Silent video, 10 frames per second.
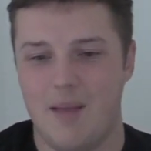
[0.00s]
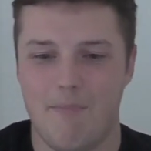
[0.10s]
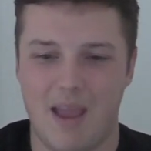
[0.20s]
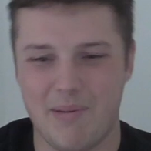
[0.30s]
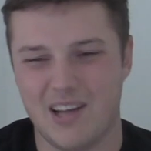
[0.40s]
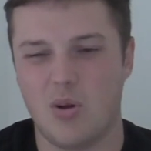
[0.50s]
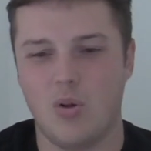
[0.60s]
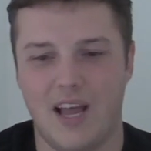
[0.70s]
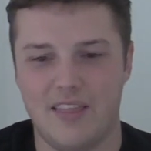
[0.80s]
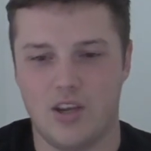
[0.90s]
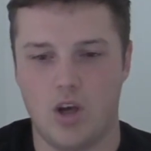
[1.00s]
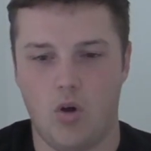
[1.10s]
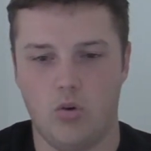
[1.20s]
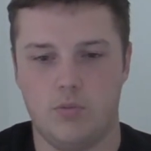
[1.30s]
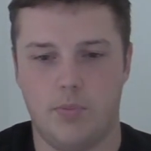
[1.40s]
maybe I don't like the
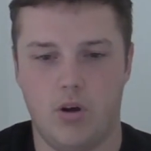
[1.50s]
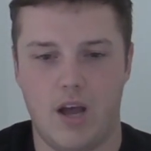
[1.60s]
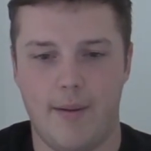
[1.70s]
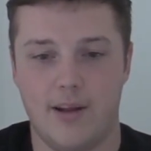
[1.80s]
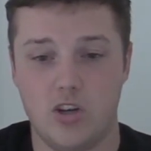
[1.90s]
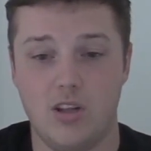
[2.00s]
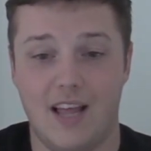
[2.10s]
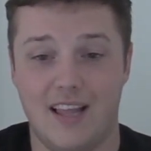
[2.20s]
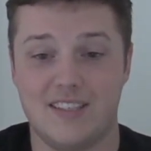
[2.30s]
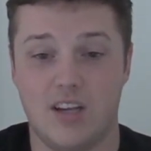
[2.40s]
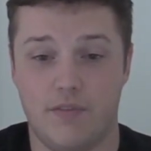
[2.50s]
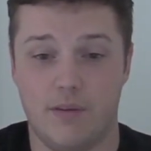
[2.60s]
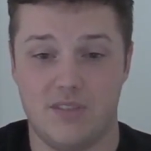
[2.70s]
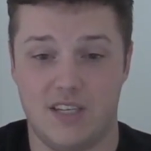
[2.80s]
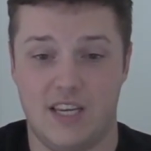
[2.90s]
gold. But I do like that
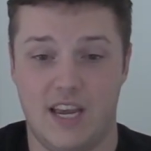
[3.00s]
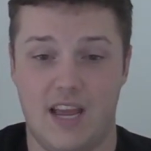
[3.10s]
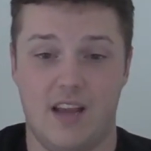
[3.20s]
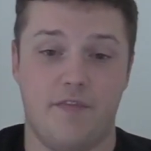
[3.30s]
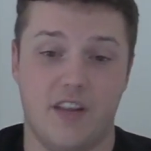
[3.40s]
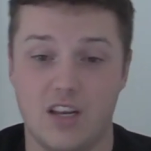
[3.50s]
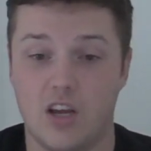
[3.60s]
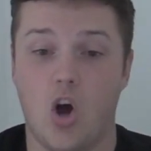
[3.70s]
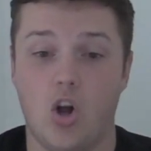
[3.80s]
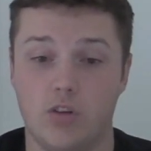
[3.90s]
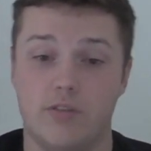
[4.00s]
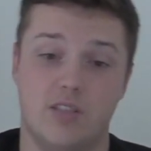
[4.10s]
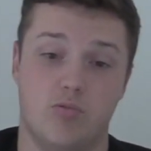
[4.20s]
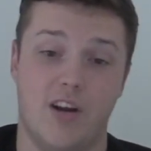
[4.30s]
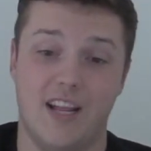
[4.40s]
Southampton kit. I think the collar
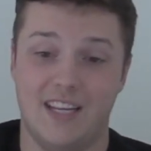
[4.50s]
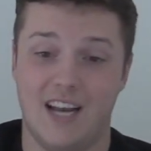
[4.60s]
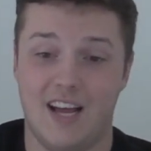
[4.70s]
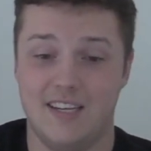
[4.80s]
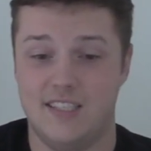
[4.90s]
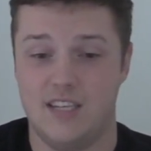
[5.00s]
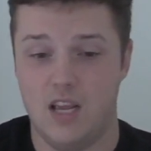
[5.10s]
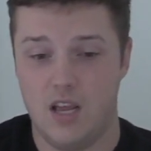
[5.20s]
is really nice